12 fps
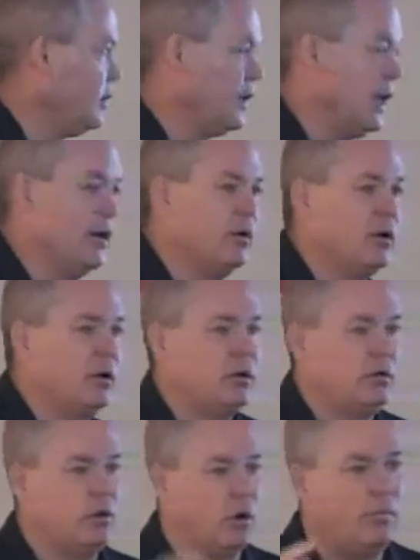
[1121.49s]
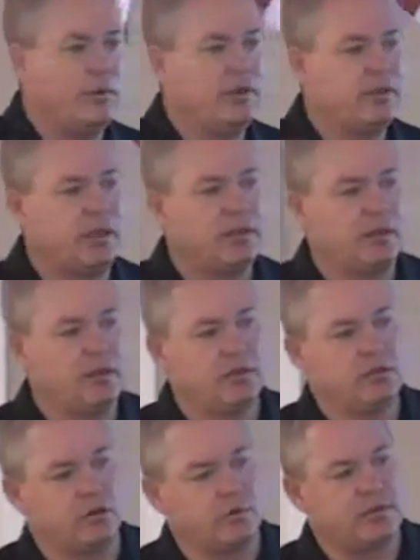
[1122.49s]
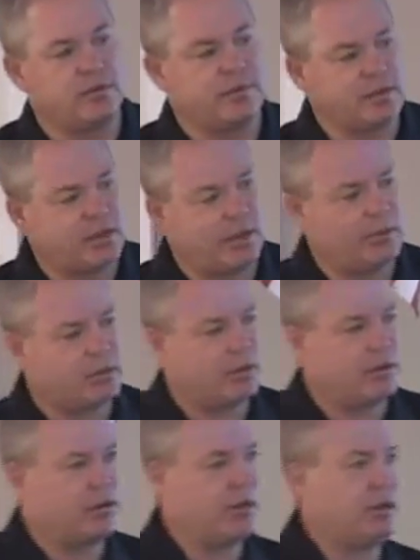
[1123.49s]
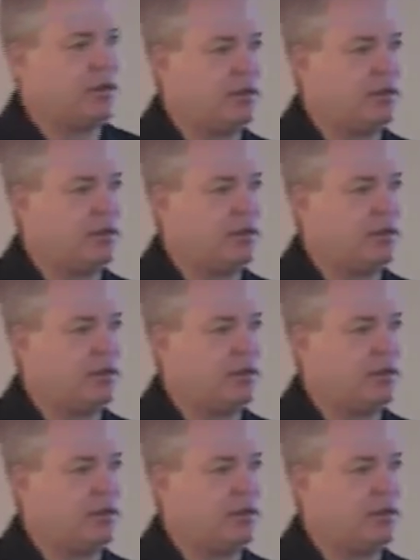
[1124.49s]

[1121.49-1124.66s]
Now, don't be thinking in terms of a cemetery,